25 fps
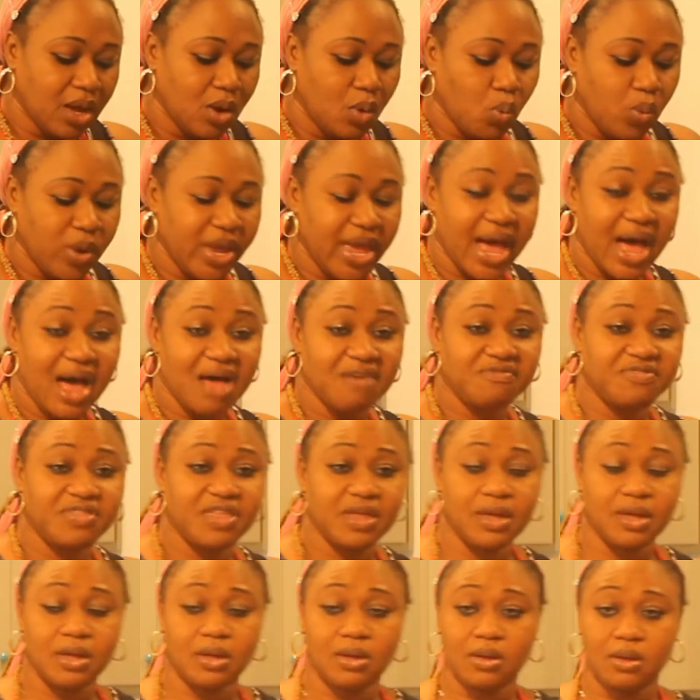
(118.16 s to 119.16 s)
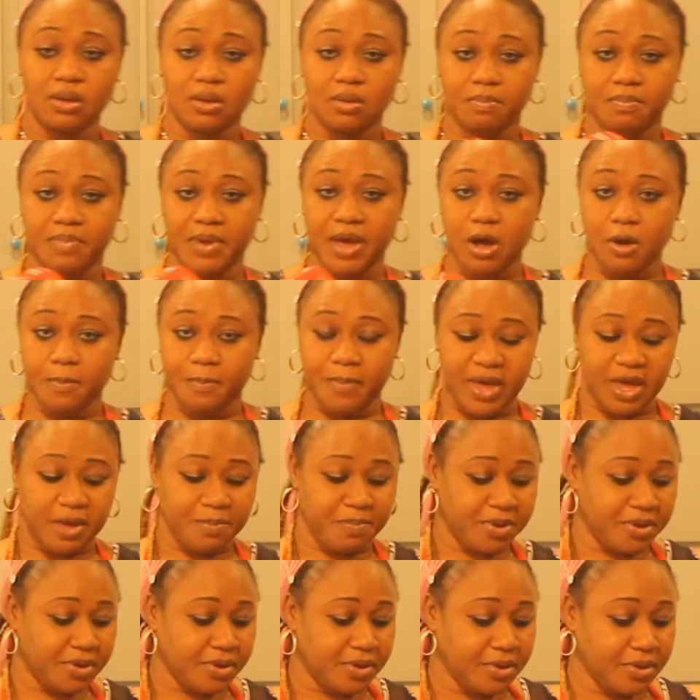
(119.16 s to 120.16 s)
We have the bell
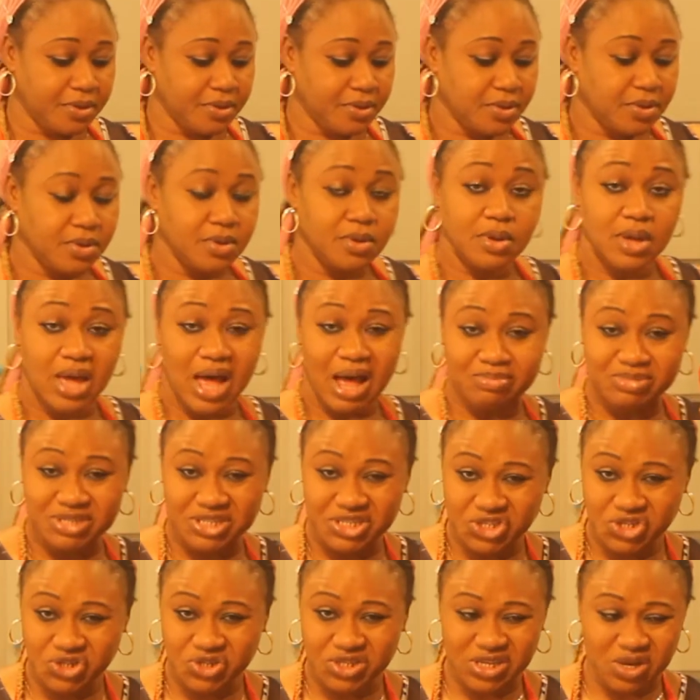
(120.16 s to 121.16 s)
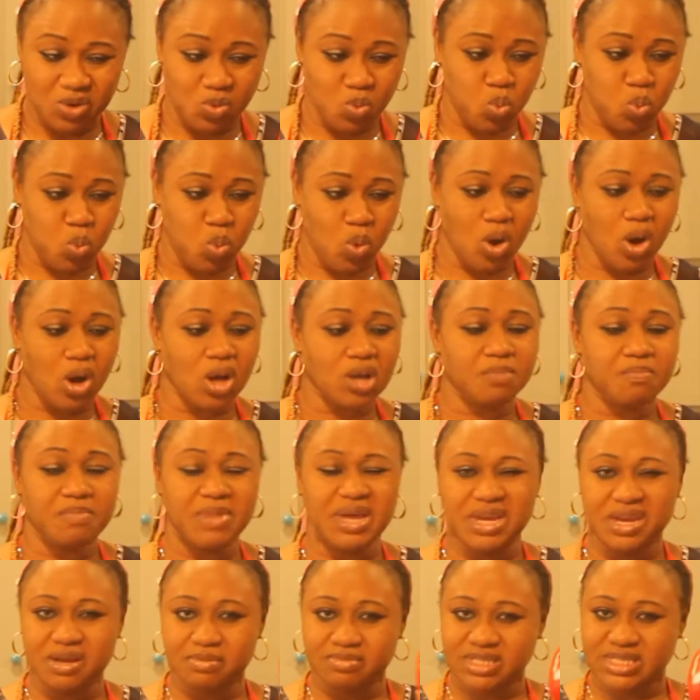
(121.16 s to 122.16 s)
pepper. I'm just using 1
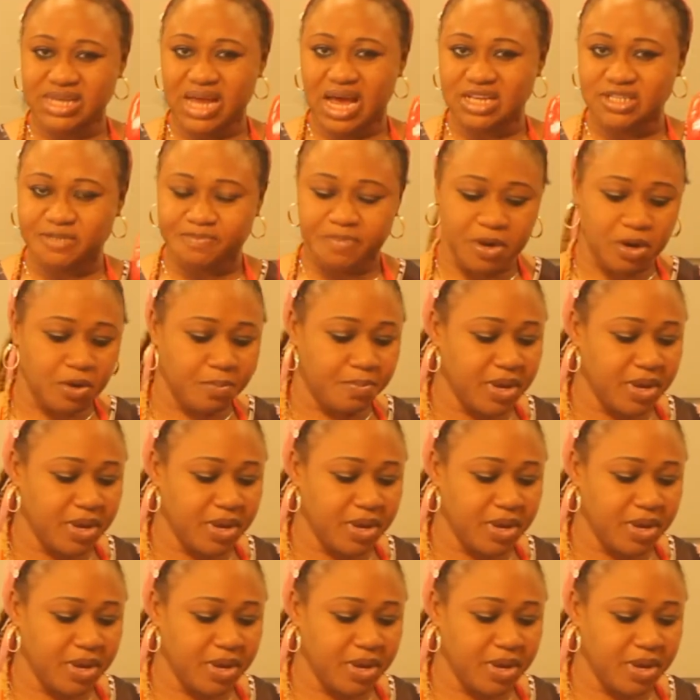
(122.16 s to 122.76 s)
medium-sized bell